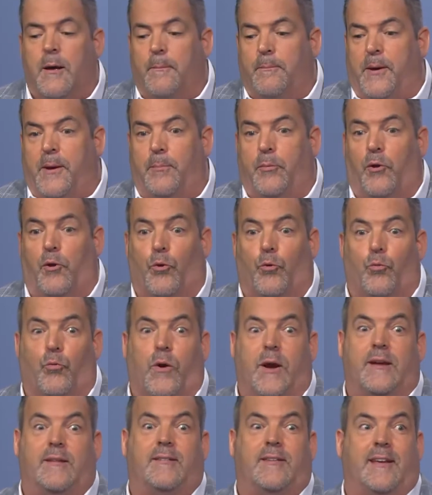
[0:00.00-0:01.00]
People are
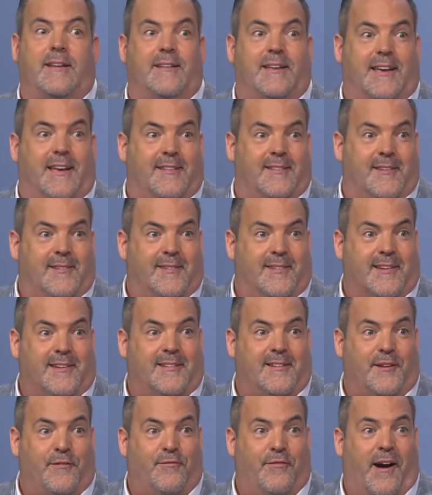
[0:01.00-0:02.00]
racing to get to
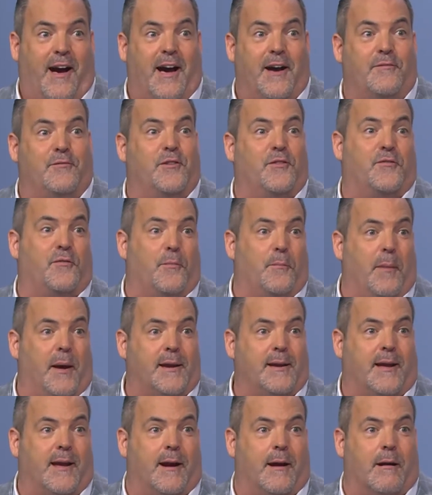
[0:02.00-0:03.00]
65 just for
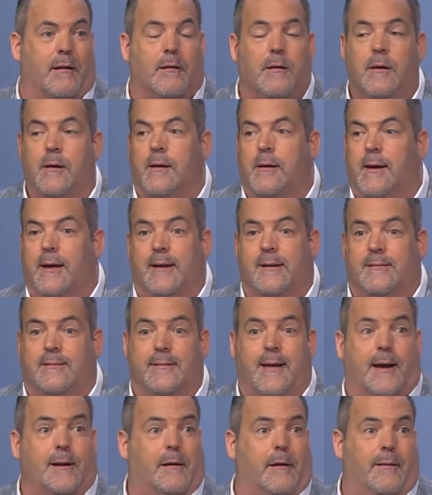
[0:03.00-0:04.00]
Medicare, and it's
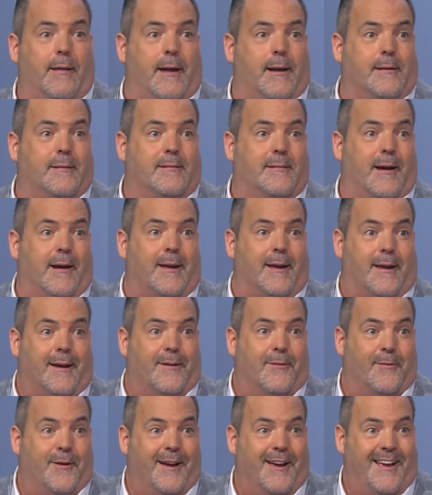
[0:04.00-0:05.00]
not all that exciting,
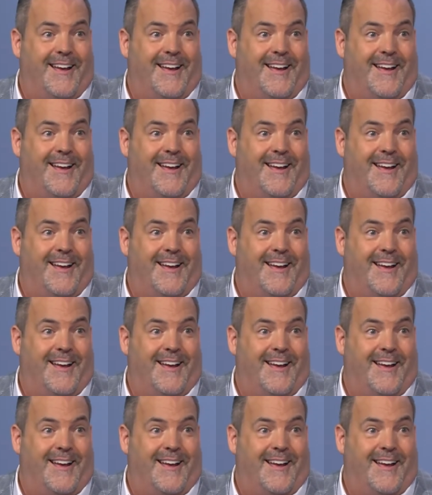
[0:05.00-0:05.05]
right?